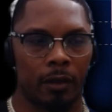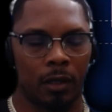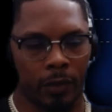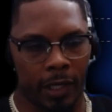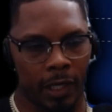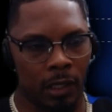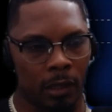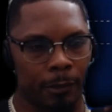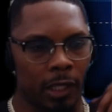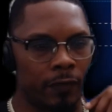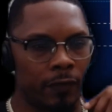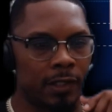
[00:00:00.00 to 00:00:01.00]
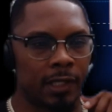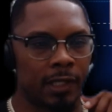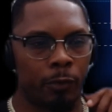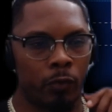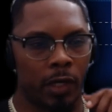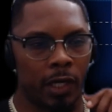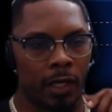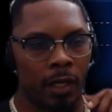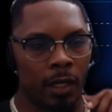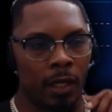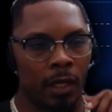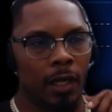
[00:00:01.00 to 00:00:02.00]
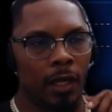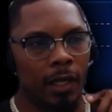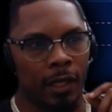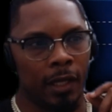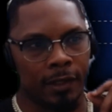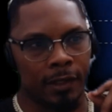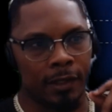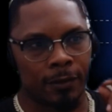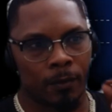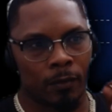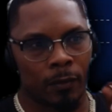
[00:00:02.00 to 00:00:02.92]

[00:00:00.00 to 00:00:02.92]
All right. And let me give you an example why. Is